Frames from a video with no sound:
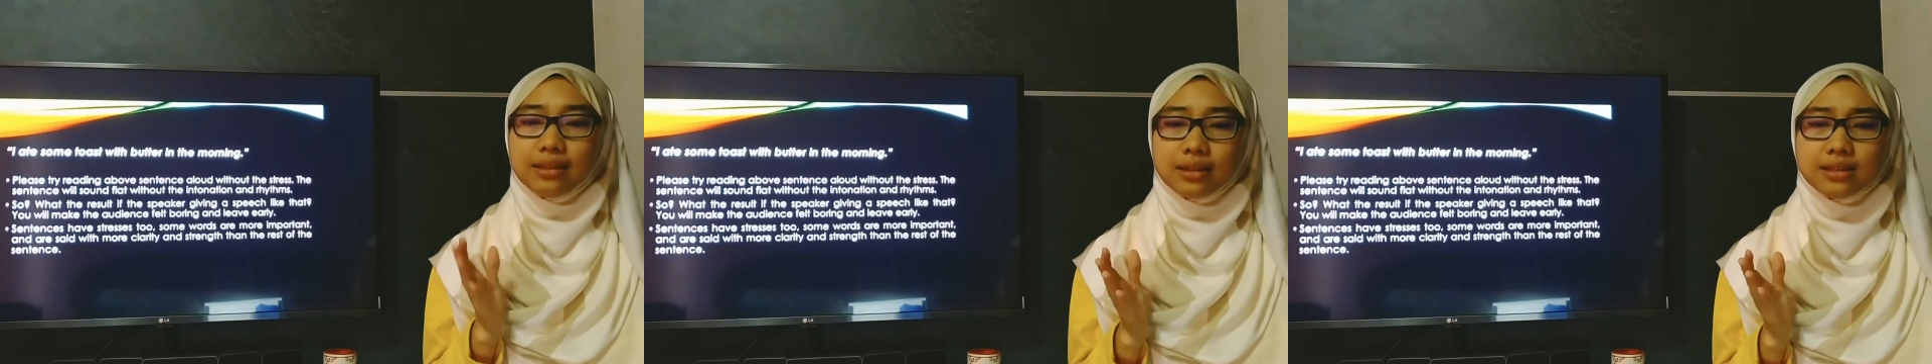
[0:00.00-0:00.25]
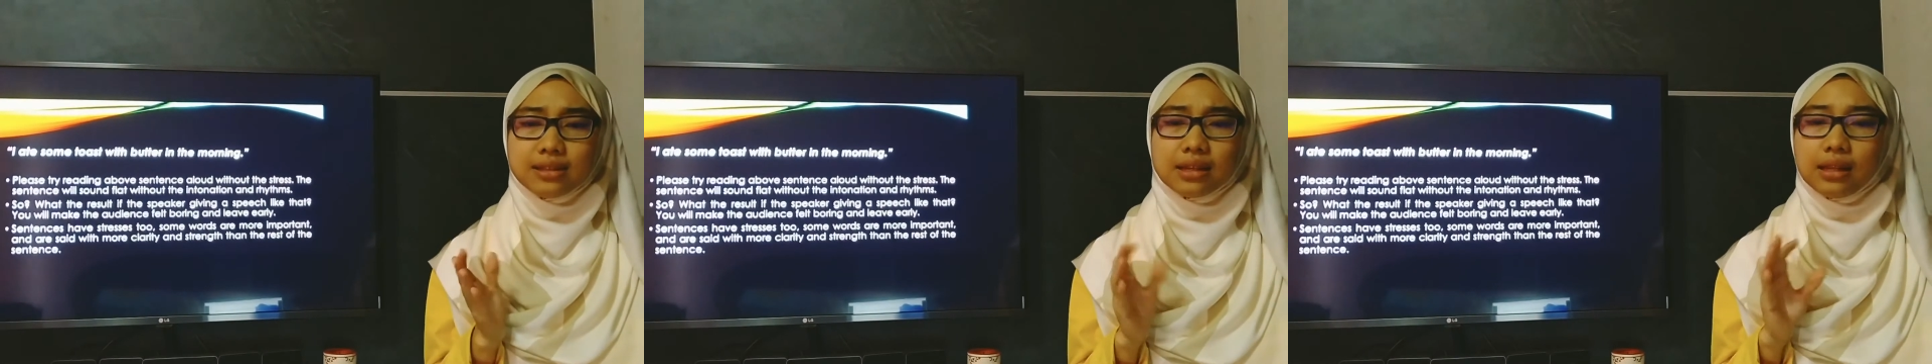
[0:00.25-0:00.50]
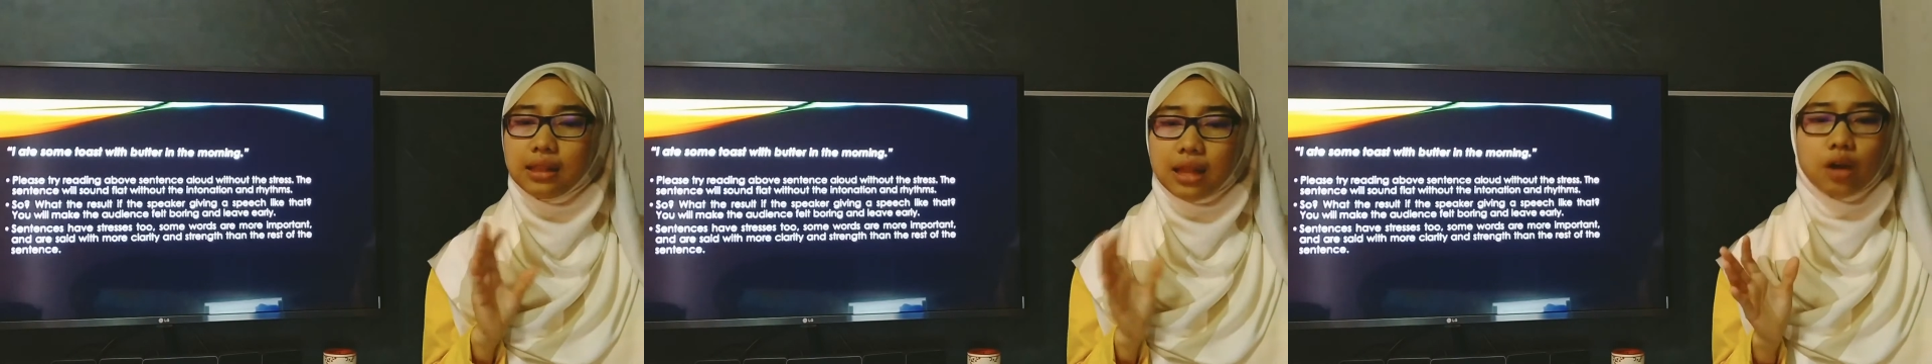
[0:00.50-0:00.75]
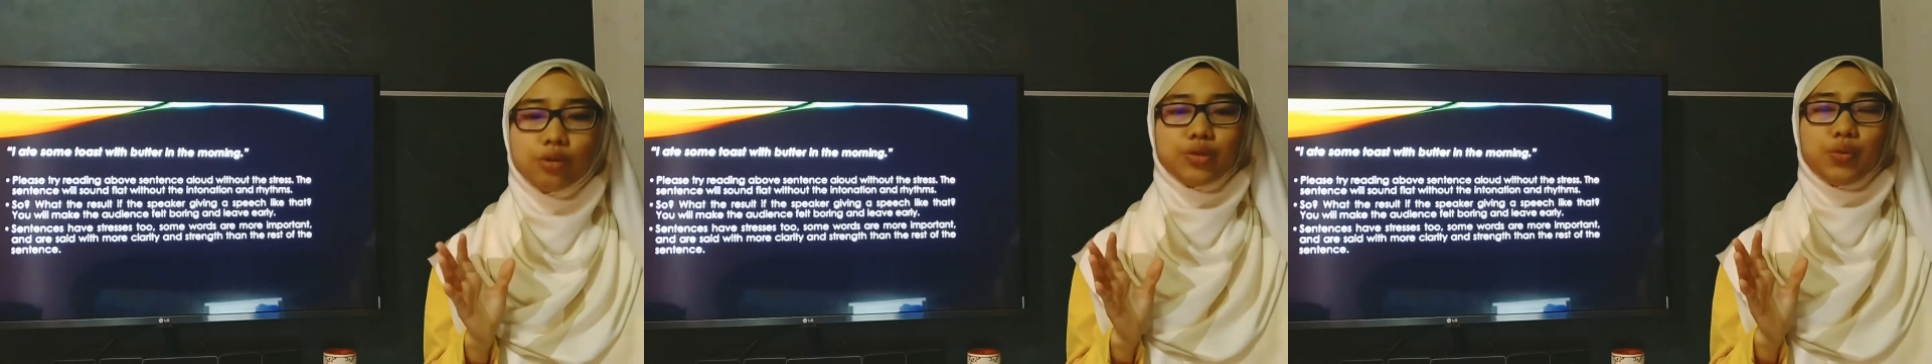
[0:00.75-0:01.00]
aloud
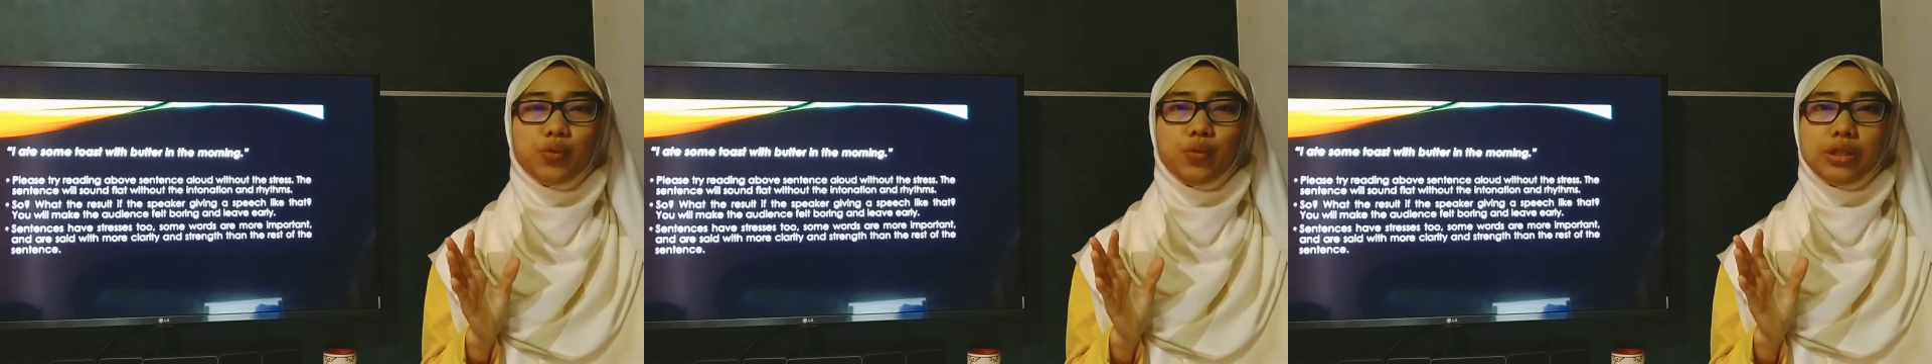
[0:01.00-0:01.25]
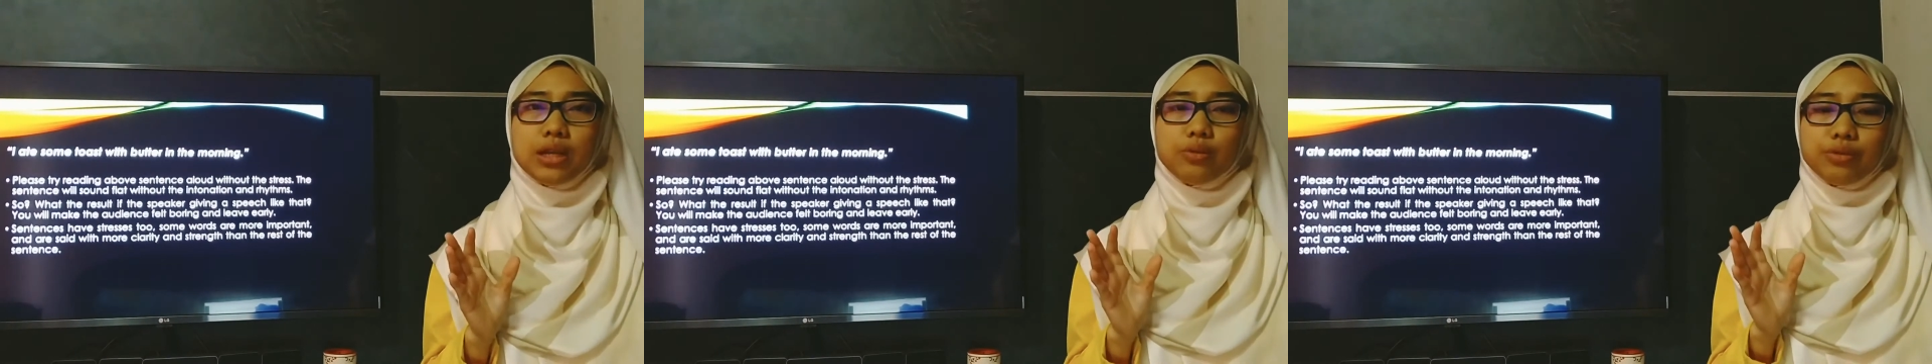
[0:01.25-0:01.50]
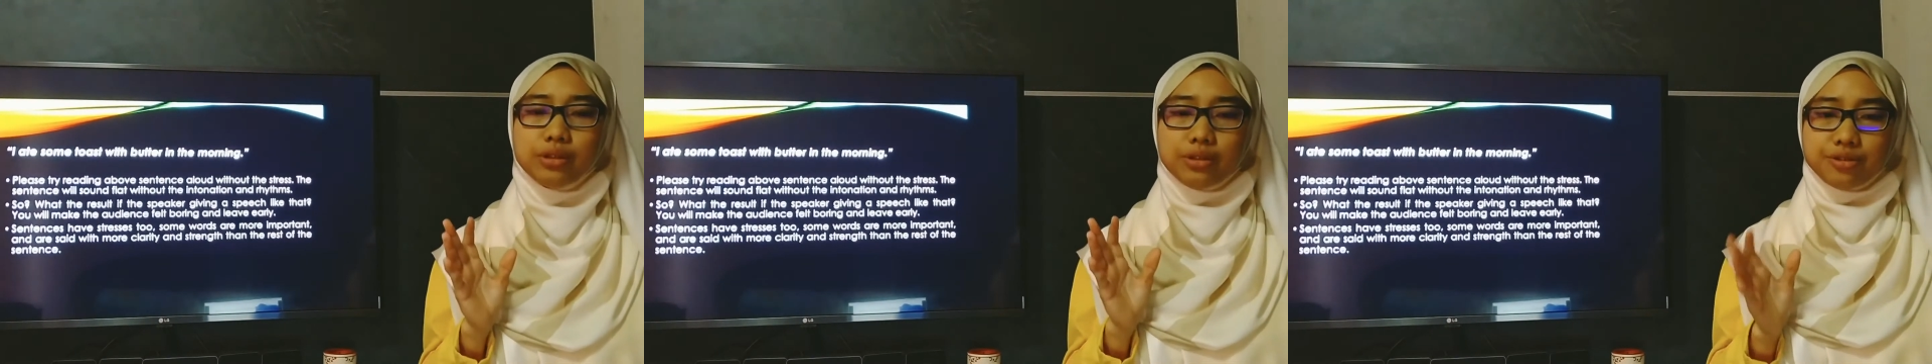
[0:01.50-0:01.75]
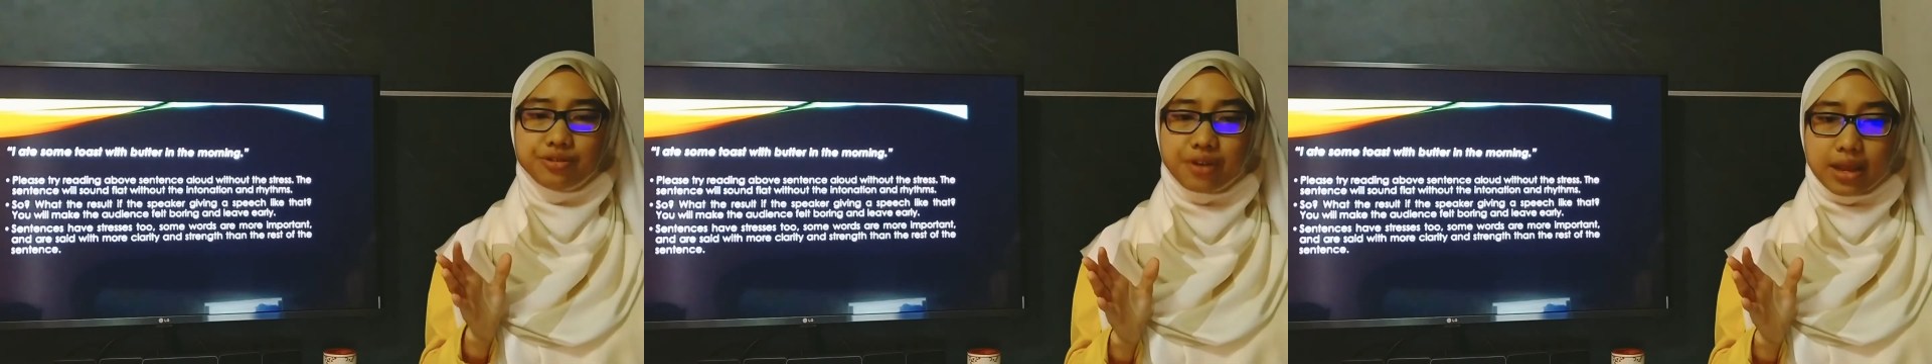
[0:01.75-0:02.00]
without the
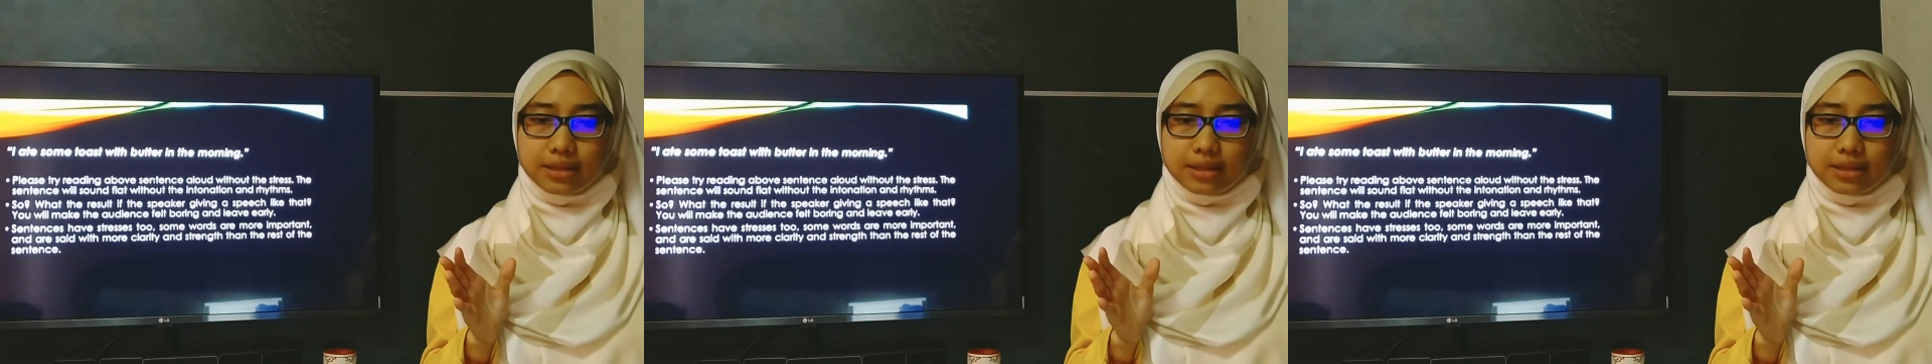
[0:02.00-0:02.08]
stress.